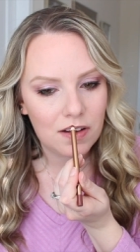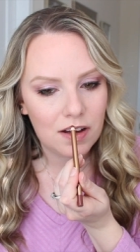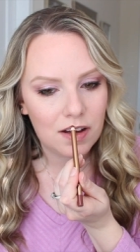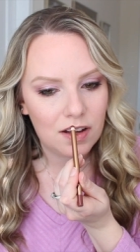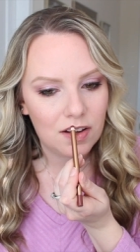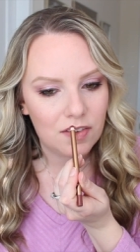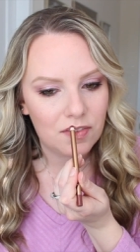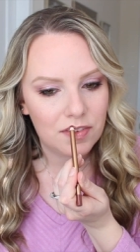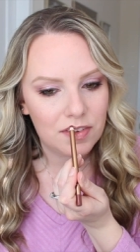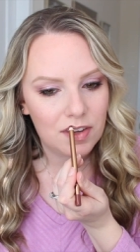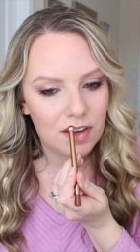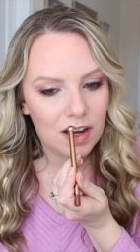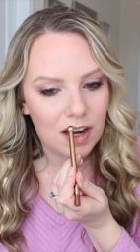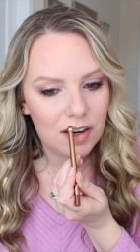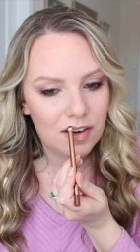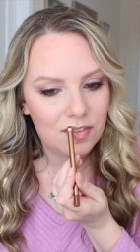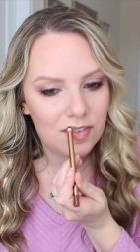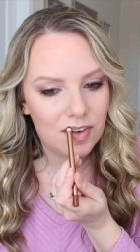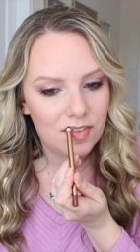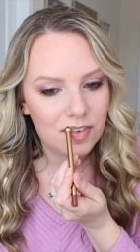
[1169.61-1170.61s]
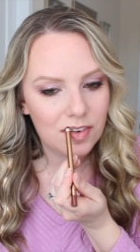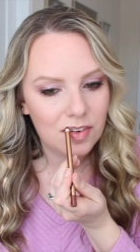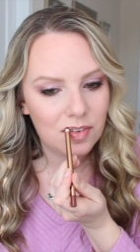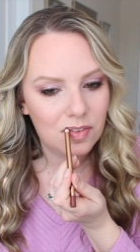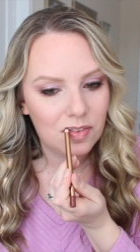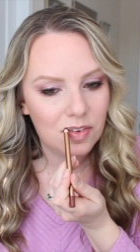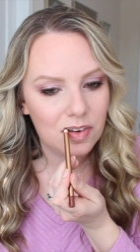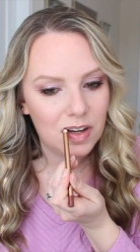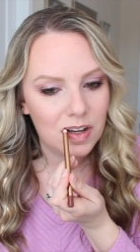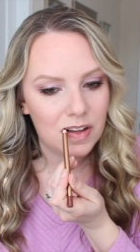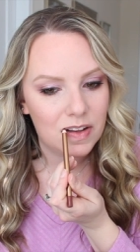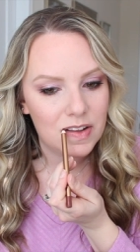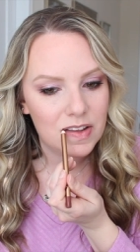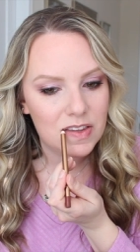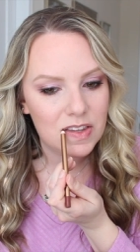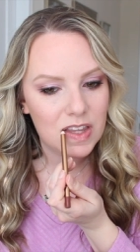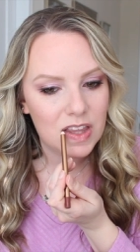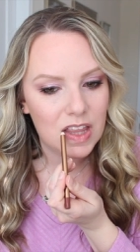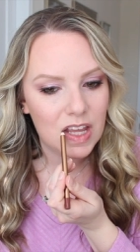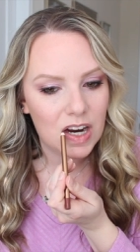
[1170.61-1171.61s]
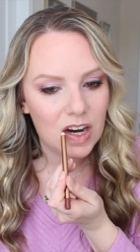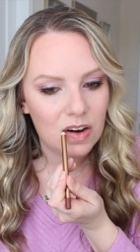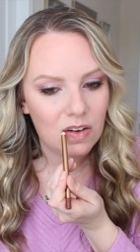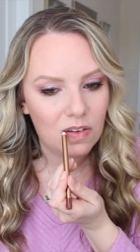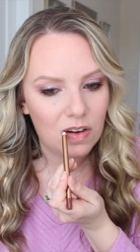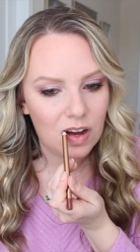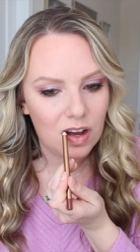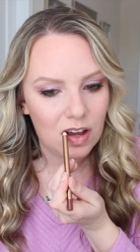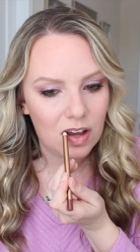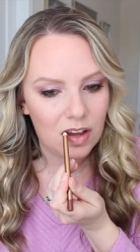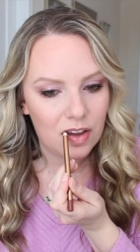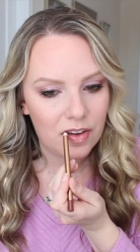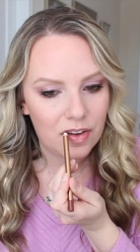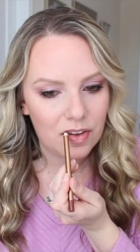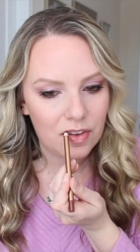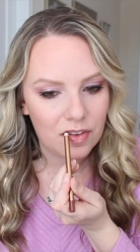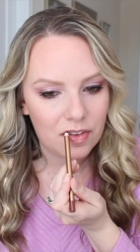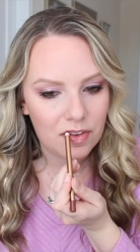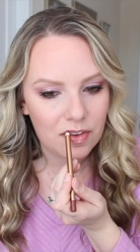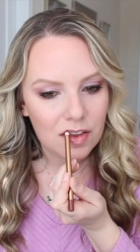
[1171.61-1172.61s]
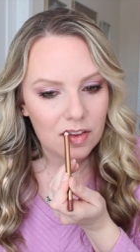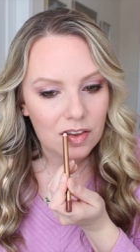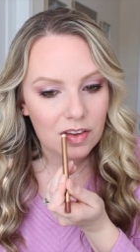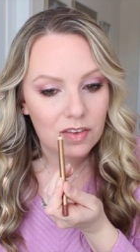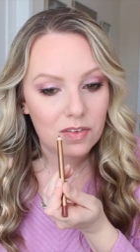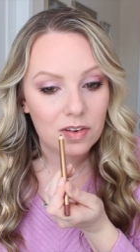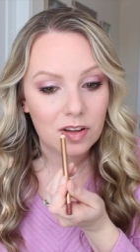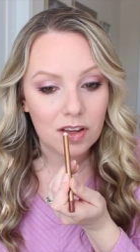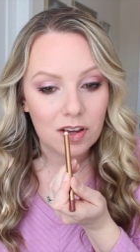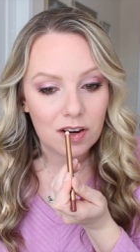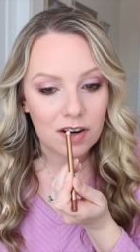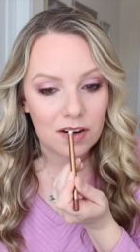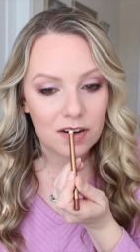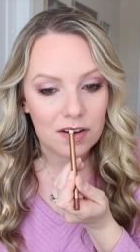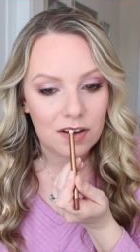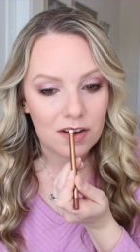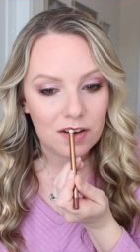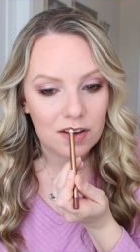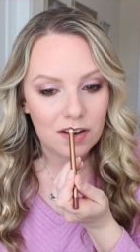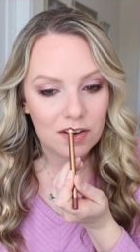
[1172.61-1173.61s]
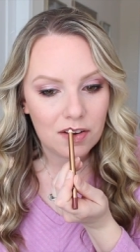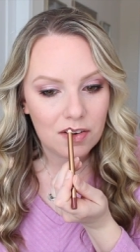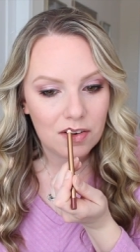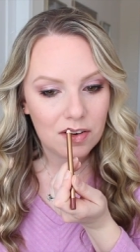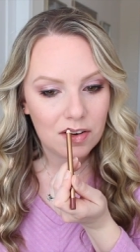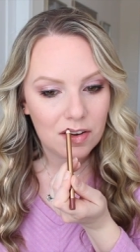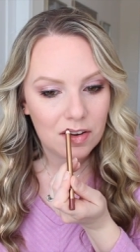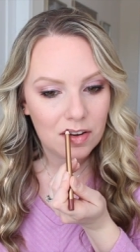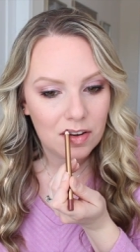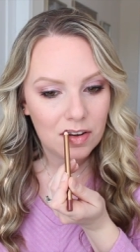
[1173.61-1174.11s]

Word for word: Um, so I remember once there was, this is really hard to do.